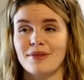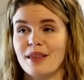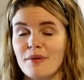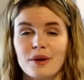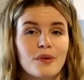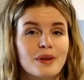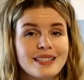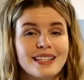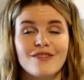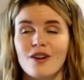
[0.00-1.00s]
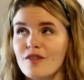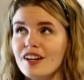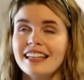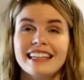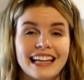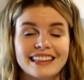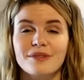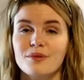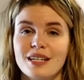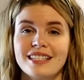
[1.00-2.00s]
If they want to read stuff over, you let
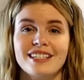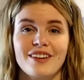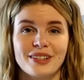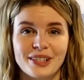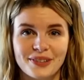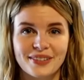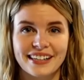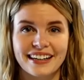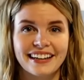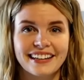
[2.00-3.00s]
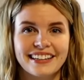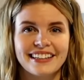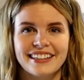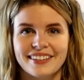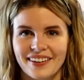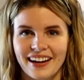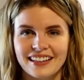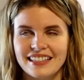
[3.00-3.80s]
them read stuff over, right?